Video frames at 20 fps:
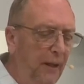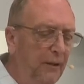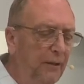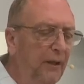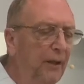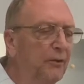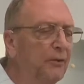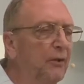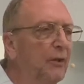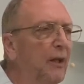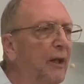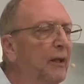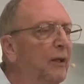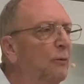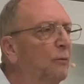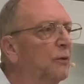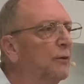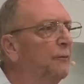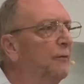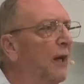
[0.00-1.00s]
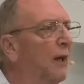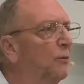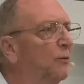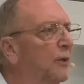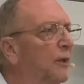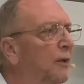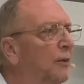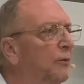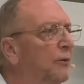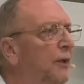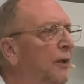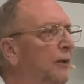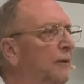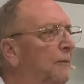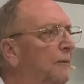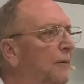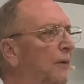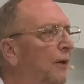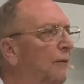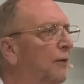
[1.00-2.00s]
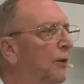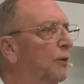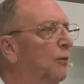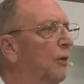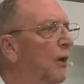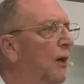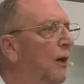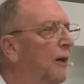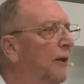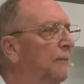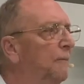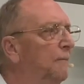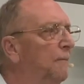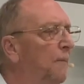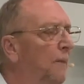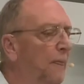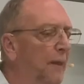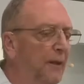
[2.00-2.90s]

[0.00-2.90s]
Yesterday, he was found guilty of a crime,